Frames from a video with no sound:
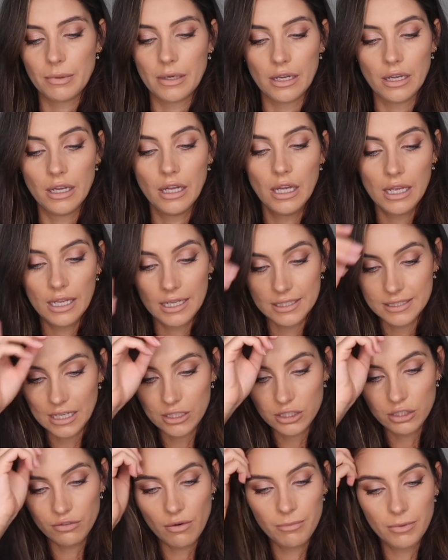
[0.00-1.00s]
but it's
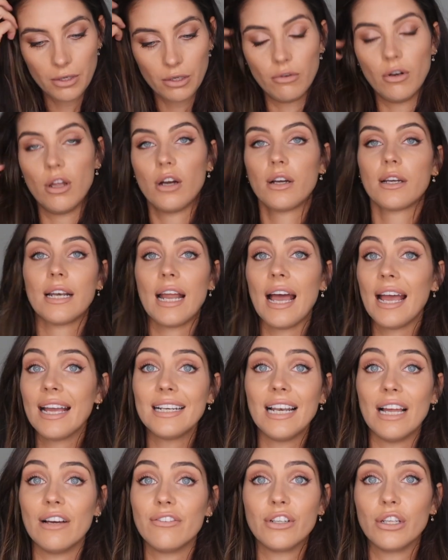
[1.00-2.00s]
actually from New Look, and I
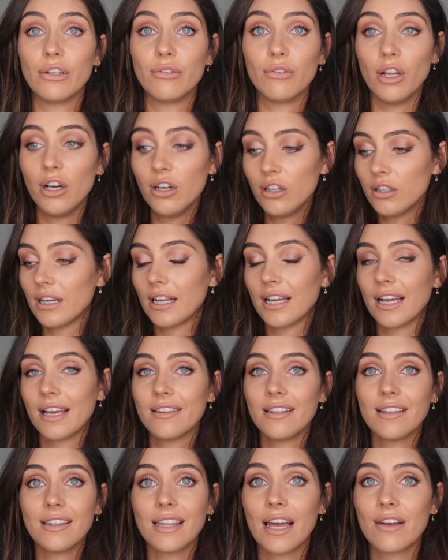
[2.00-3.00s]
love New Look. Like, I
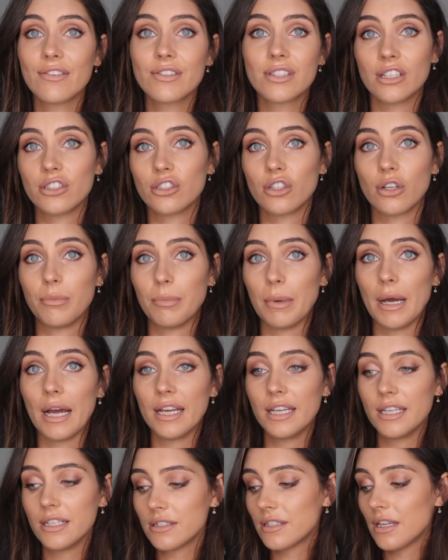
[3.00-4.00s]
think they have such good
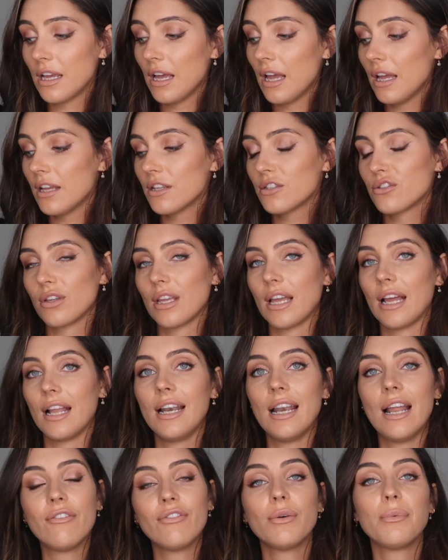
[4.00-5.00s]
buys. So yeah,
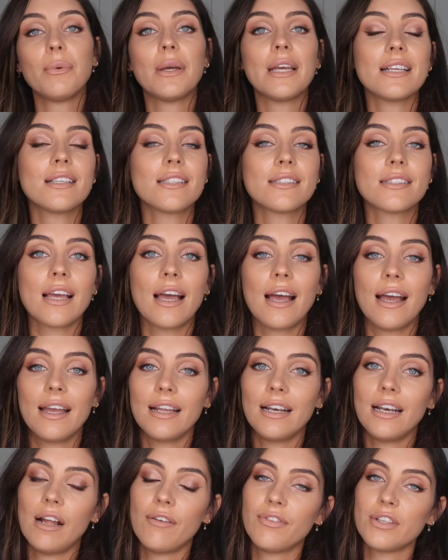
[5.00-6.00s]
love the waist tie,
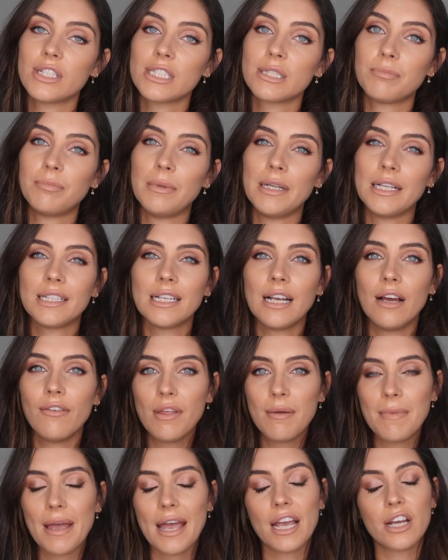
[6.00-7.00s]
love the split, love
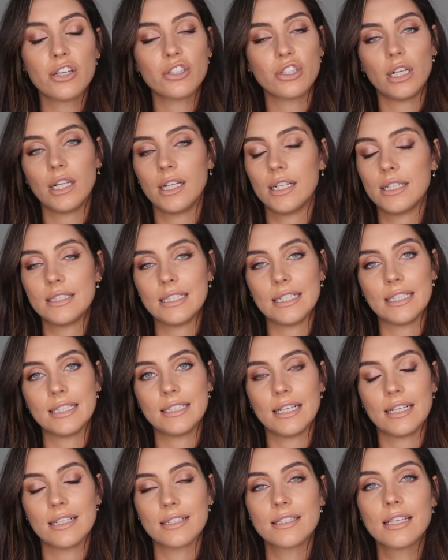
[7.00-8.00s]
them extra little
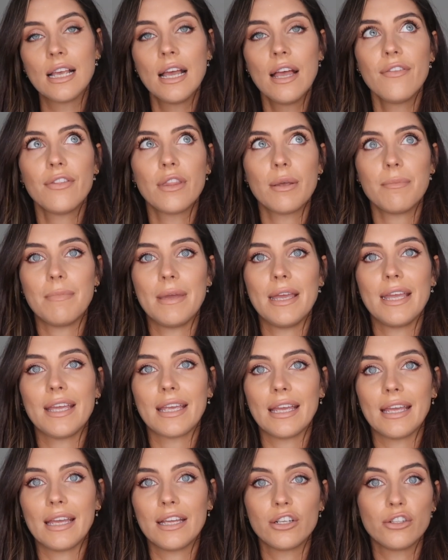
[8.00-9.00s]
details that make
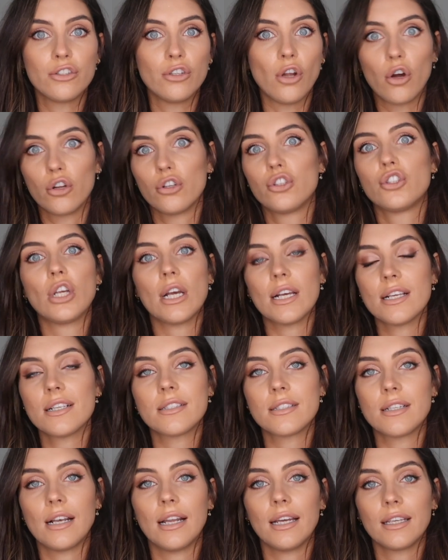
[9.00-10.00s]
it not
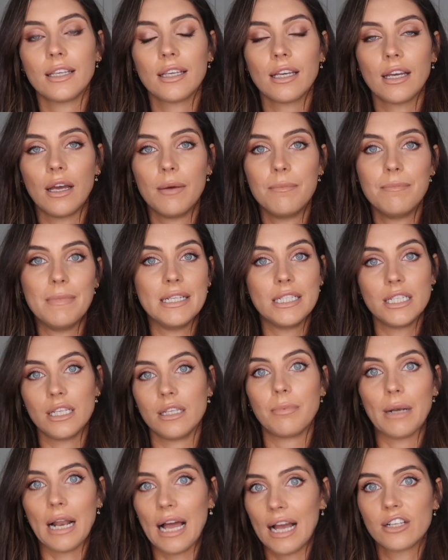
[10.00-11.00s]
just like a midi
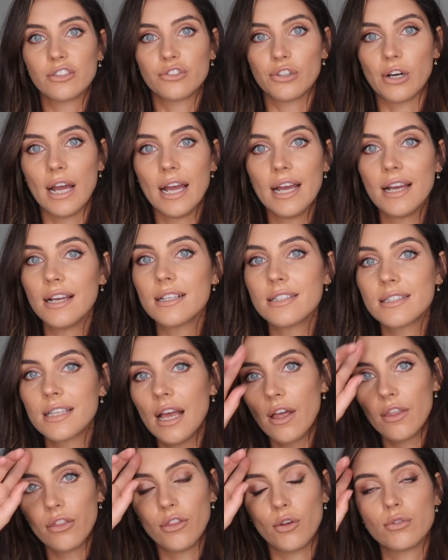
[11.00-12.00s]
black dress.
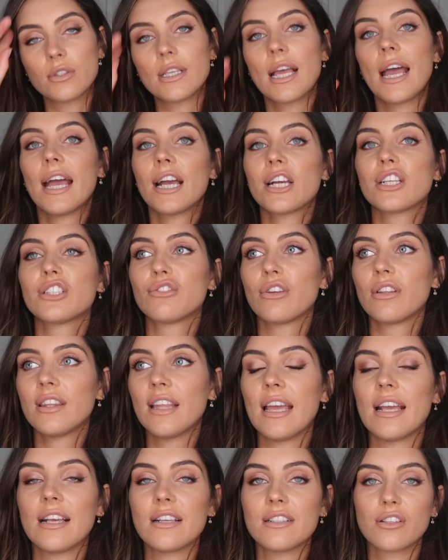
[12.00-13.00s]
Those extra
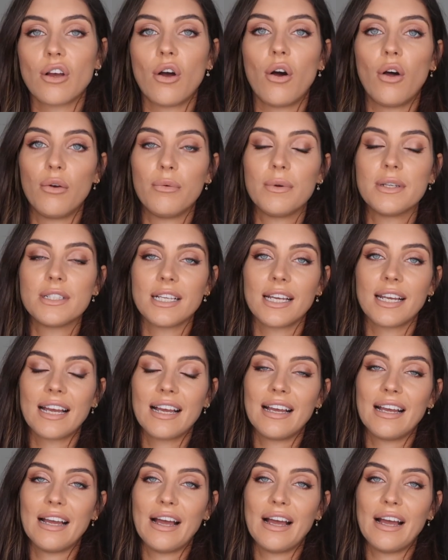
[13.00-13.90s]
things always like